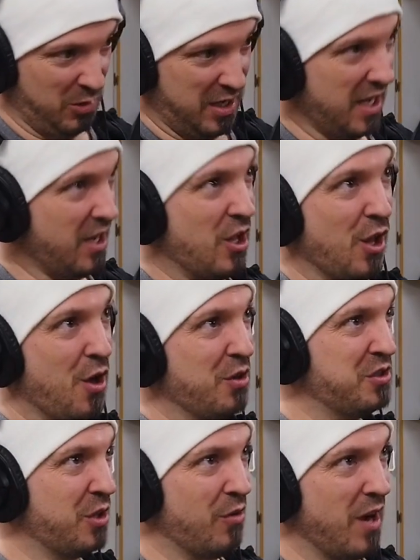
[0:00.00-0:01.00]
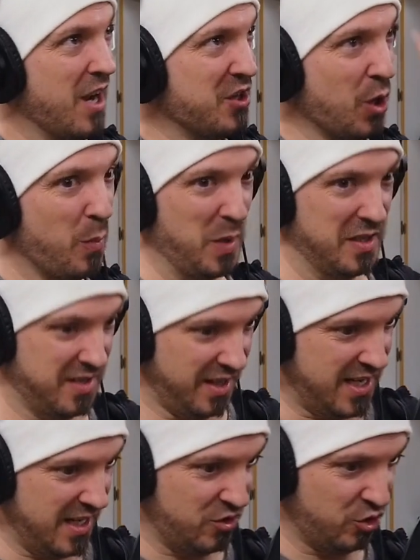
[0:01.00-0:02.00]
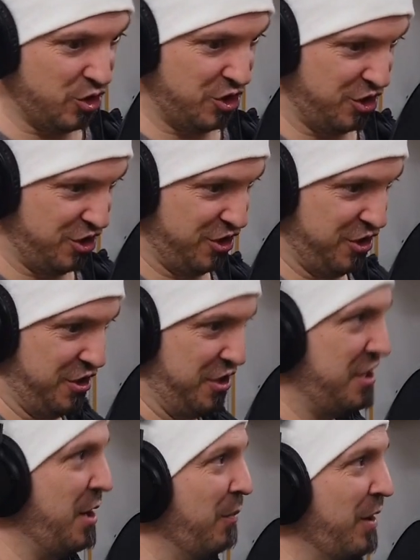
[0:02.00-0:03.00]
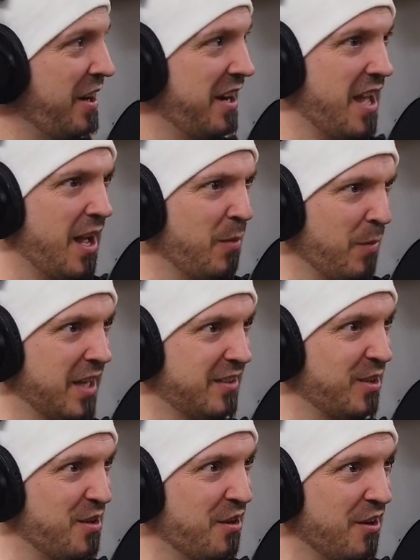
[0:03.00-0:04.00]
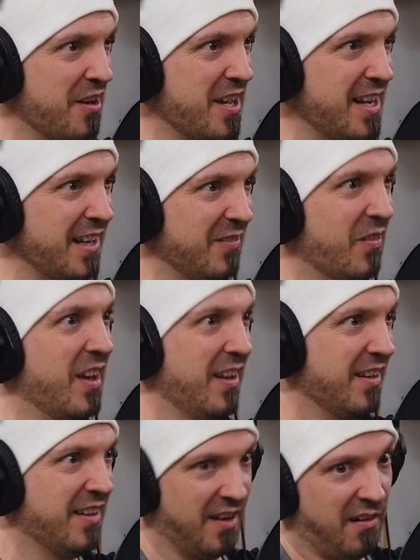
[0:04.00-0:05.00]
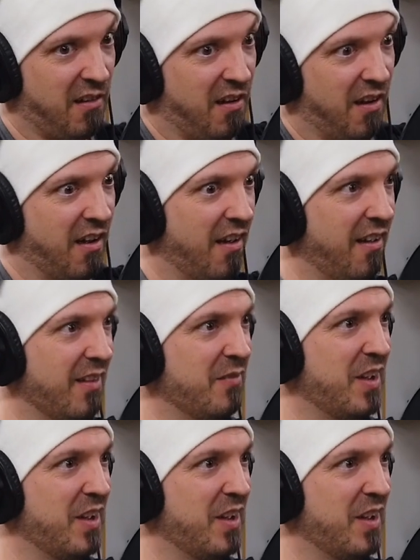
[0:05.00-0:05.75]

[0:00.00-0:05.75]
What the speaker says: Get close, the garage opens, and kids come running out. I'm like, so you heard it? I'm like, yeah.